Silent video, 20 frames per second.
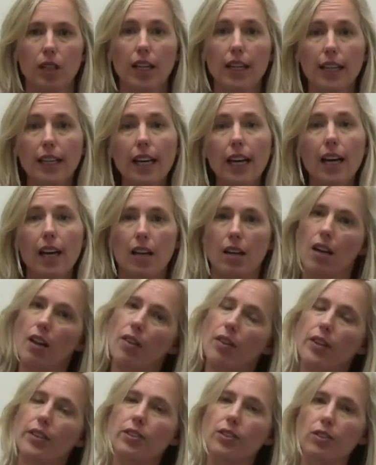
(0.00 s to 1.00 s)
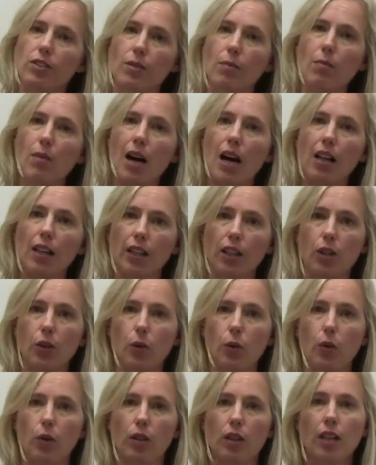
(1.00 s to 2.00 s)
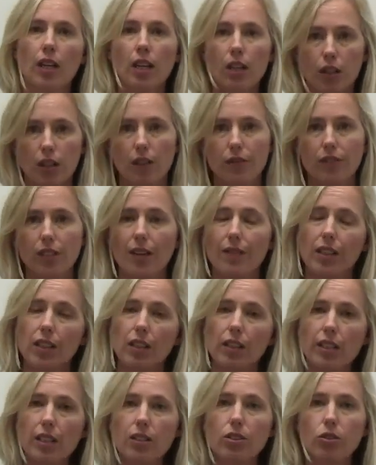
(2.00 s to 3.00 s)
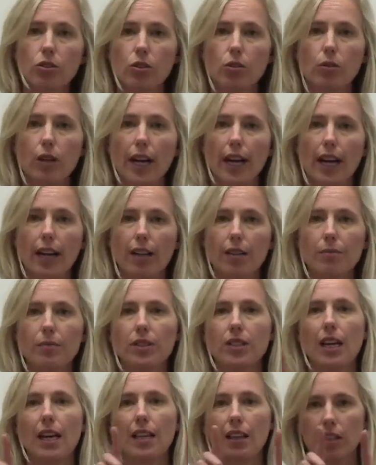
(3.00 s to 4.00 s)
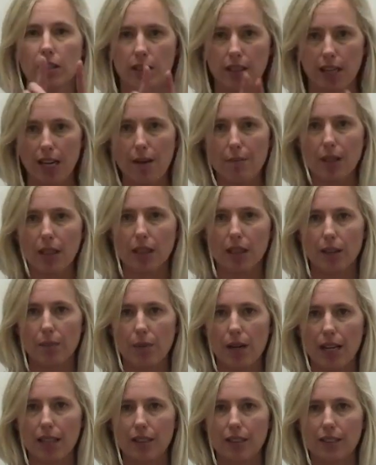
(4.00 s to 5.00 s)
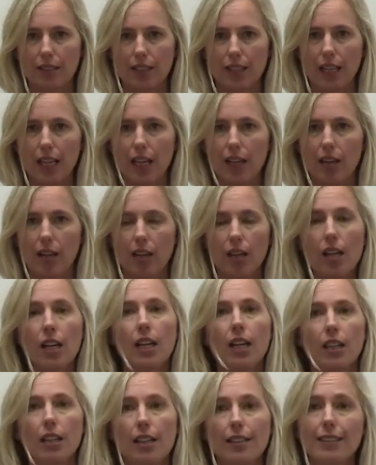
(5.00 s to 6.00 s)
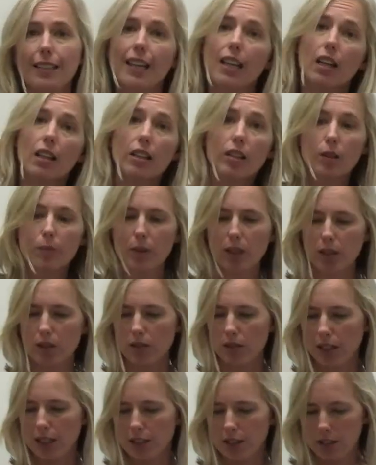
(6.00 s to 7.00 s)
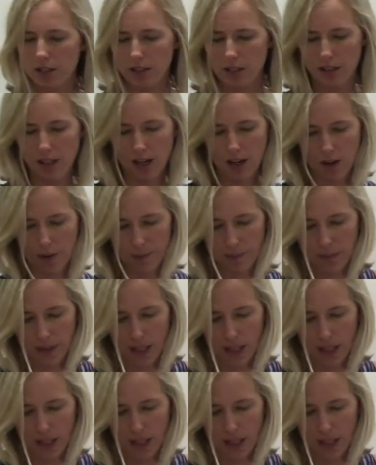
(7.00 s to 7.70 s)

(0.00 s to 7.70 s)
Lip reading: Again, this is a molecule. You have to have at least two atoms and they're chemically bonded together. Let's get a little bit crazier now.